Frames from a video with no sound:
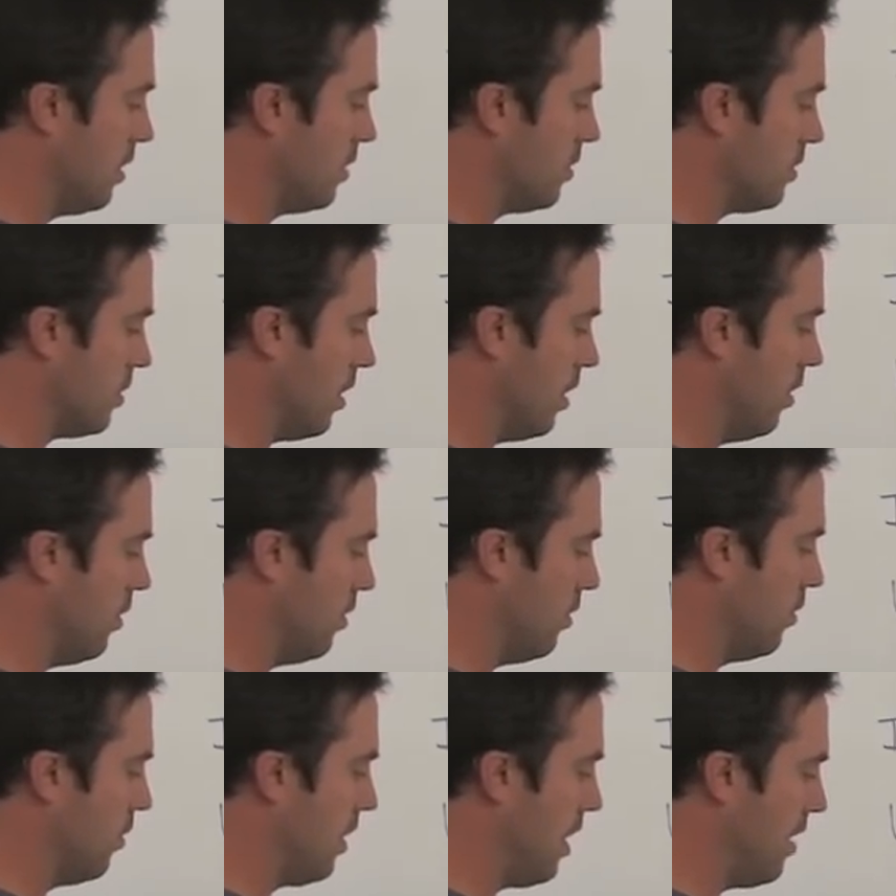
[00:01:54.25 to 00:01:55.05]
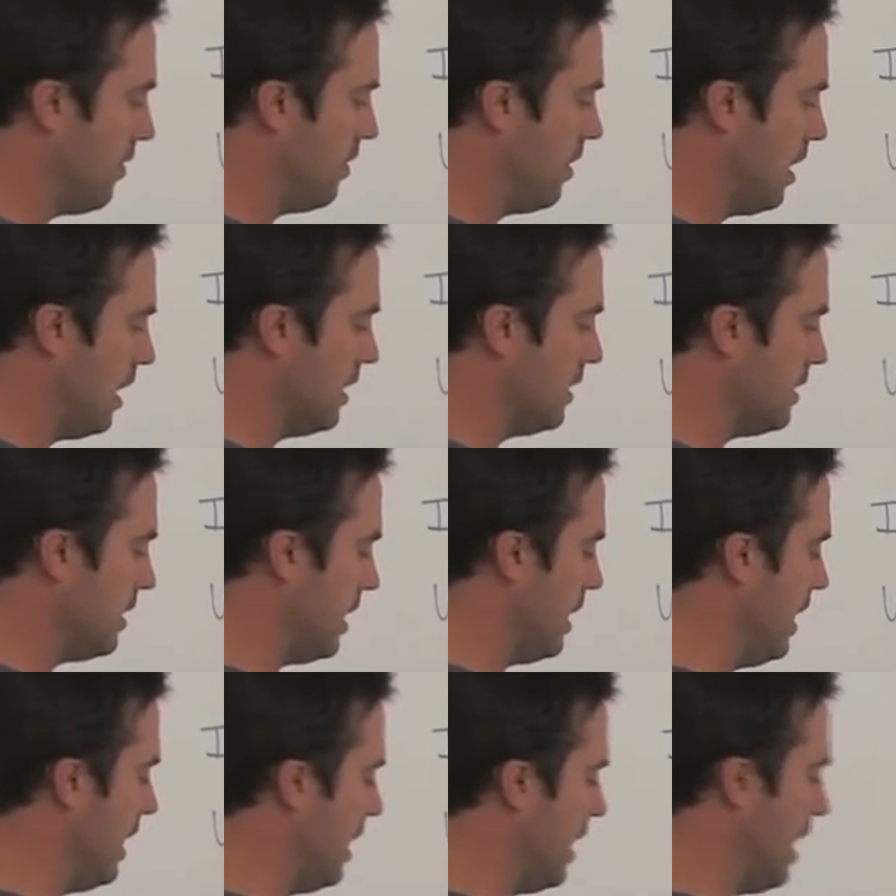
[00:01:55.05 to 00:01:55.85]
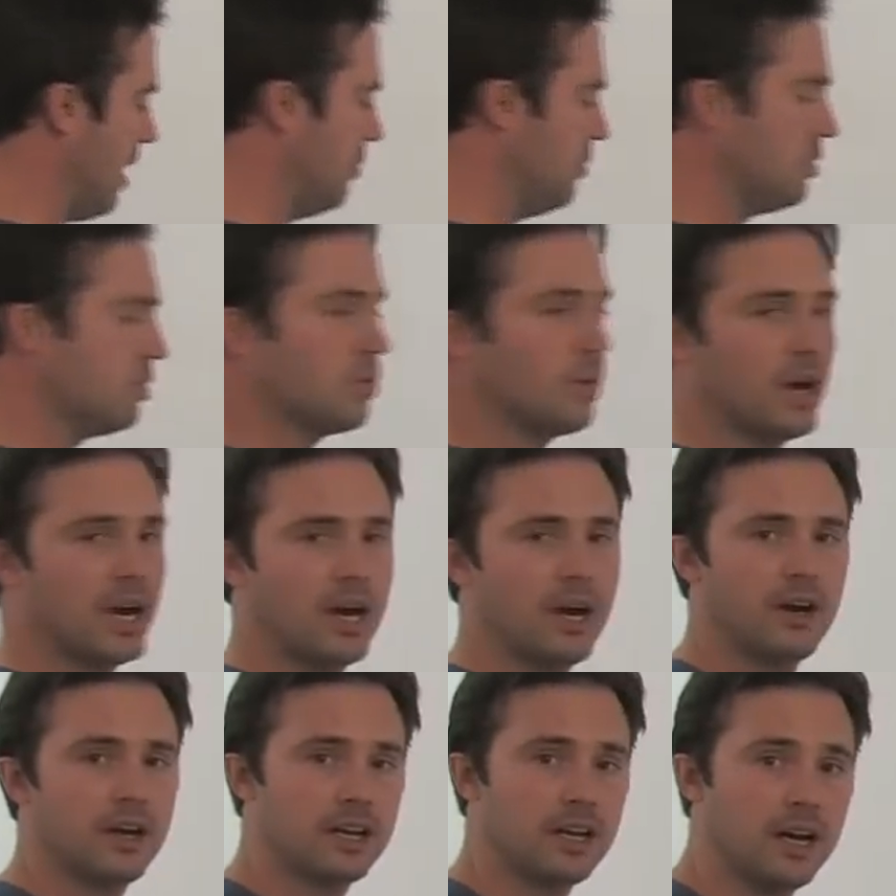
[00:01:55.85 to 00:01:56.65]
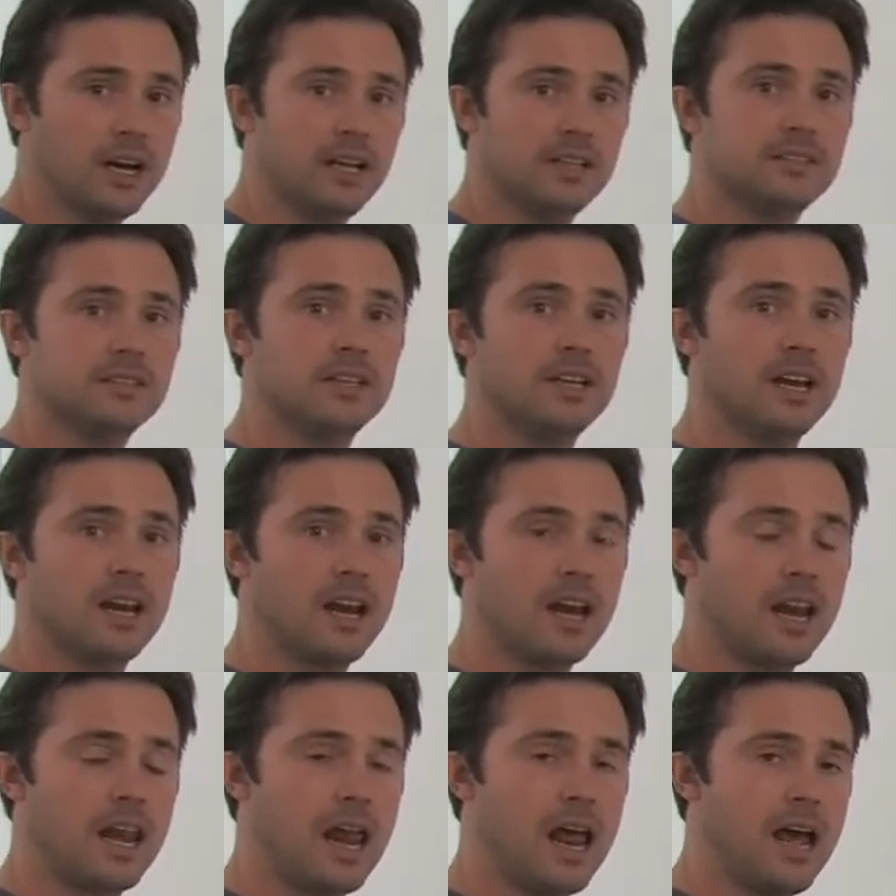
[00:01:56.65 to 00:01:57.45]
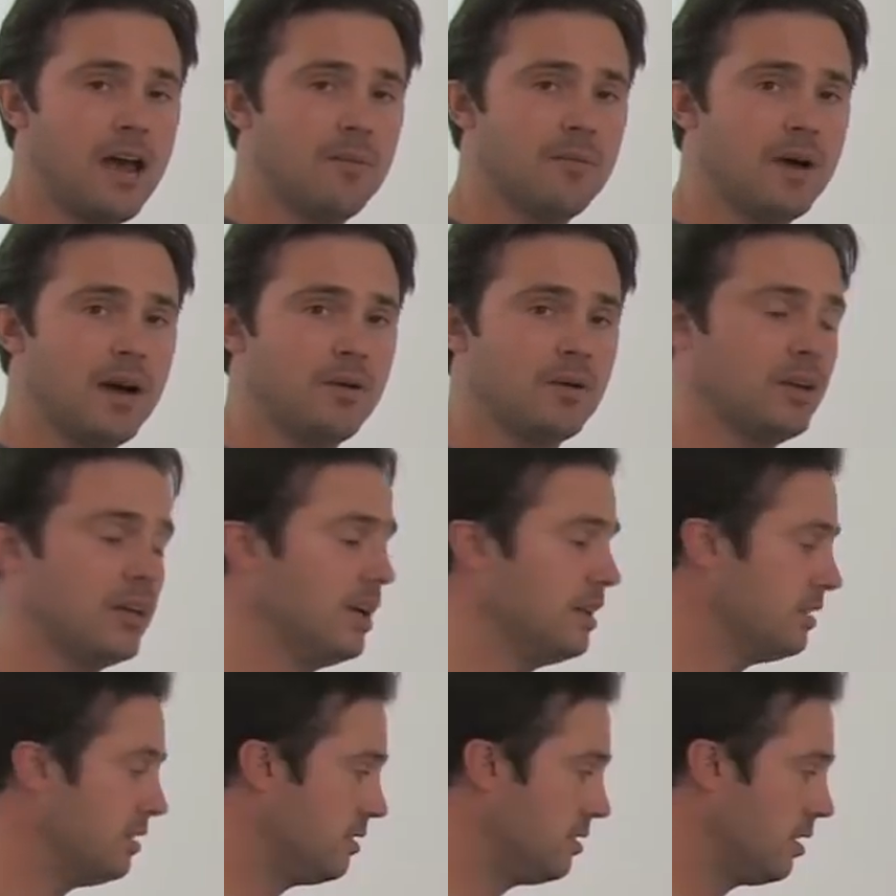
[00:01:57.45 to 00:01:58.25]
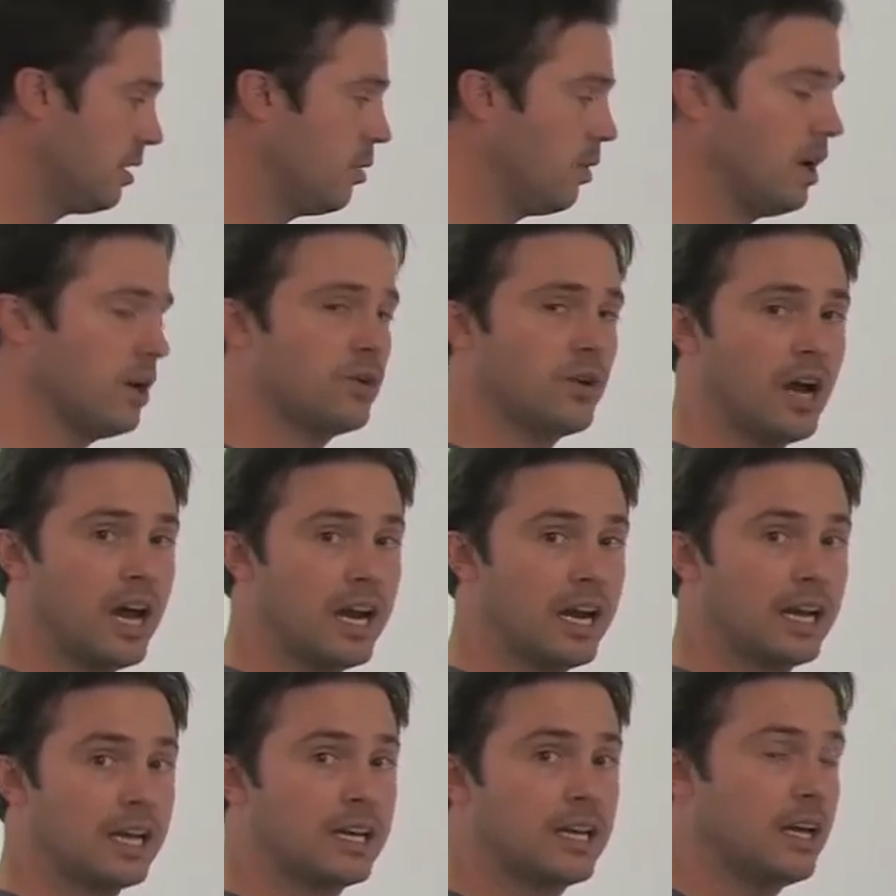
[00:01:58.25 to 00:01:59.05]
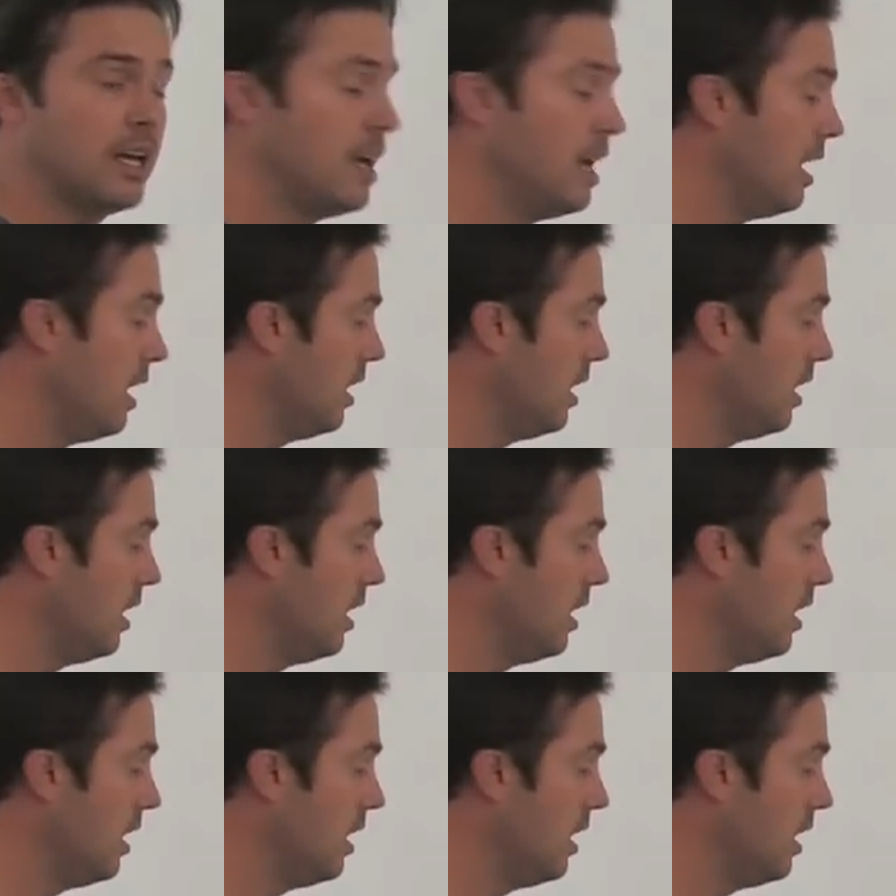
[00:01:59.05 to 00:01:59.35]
So whenever I see an m squared, a constant, and an m, I realize this is a quadratic.